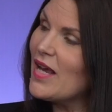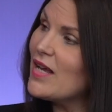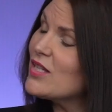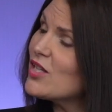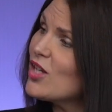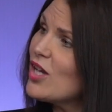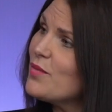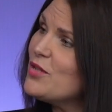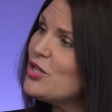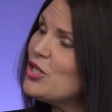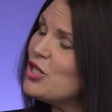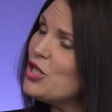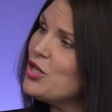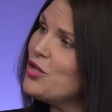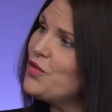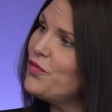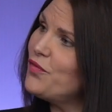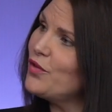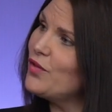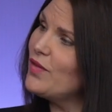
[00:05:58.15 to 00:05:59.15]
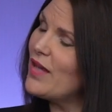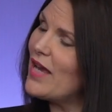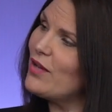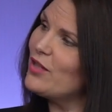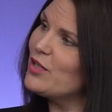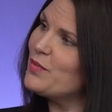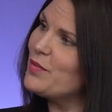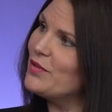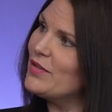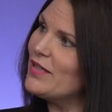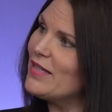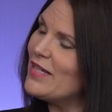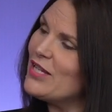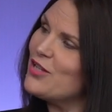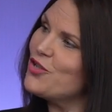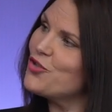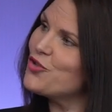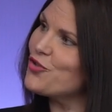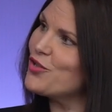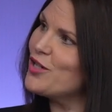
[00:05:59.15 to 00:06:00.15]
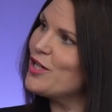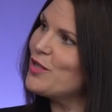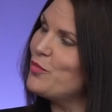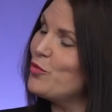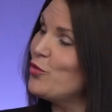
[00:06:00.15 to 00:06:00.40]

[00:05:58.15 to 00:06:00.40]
And Simon, do you feel the house building industry has